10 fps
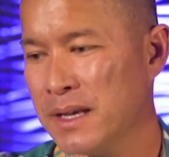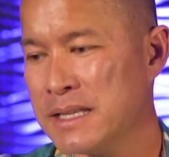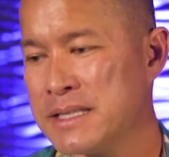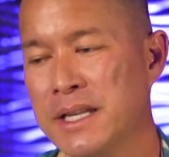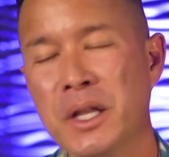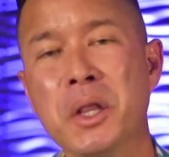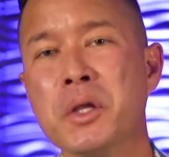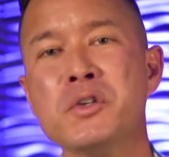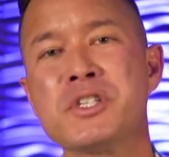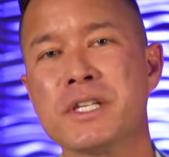It's an
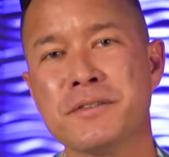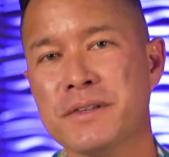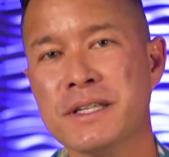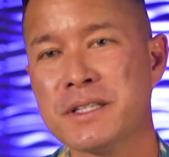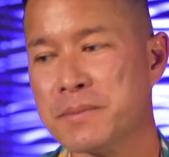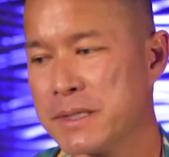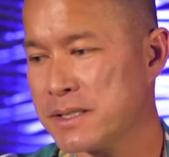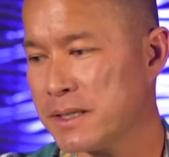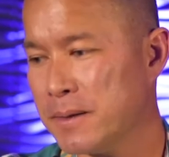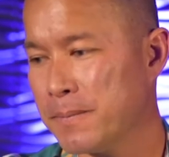illusion of
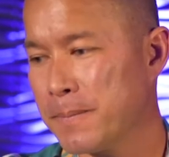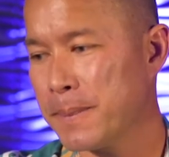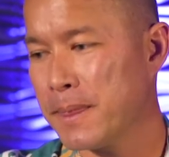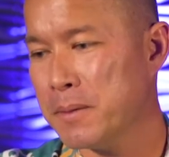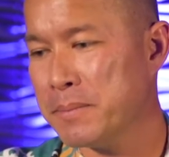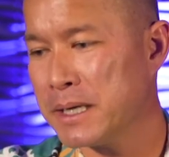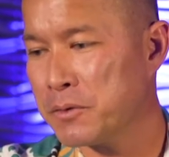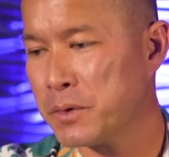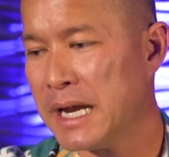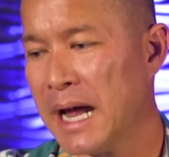intimacy, but
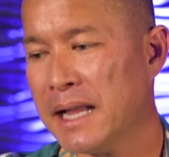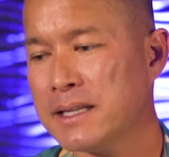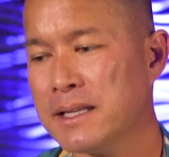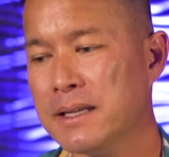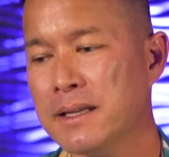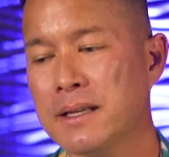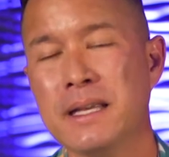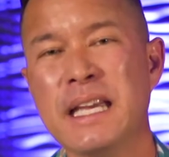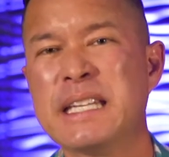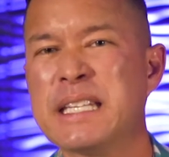in reality,
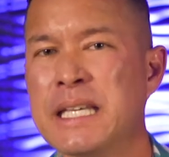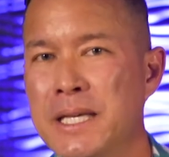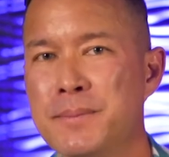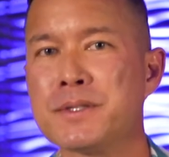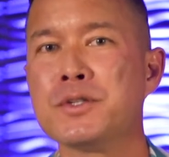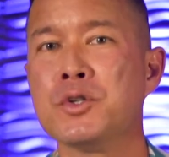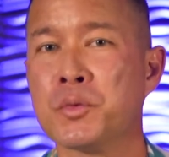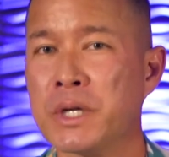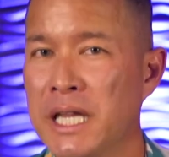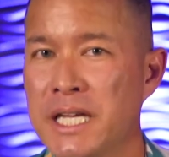it keeps your
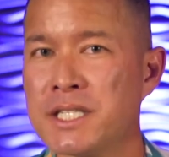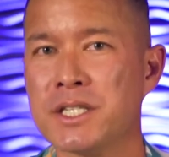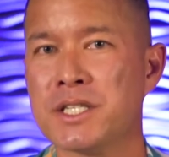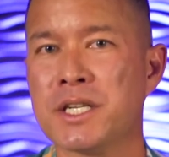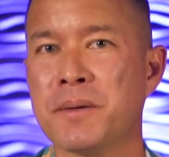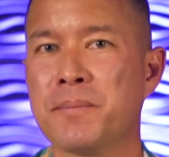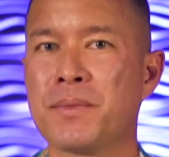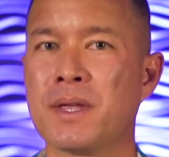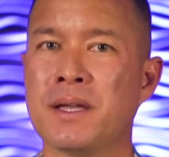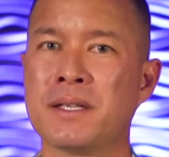relationship
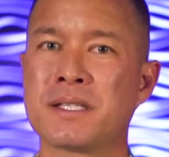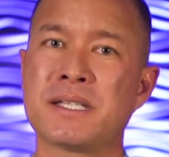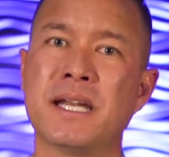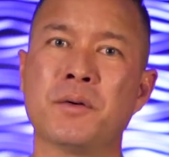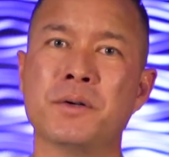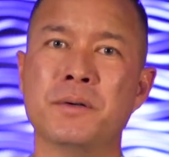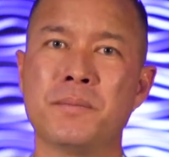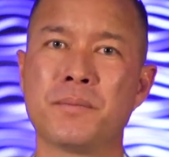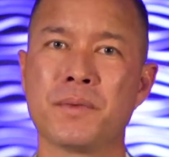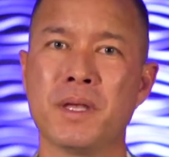sterile.
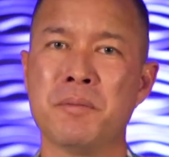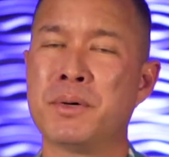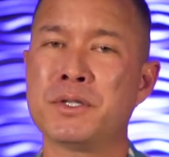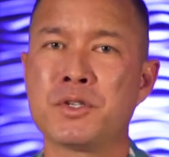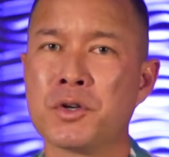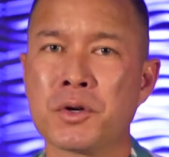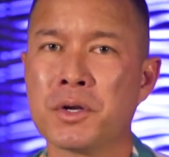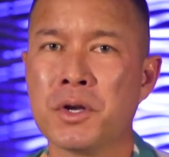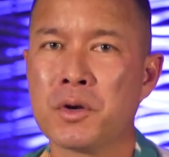It puts your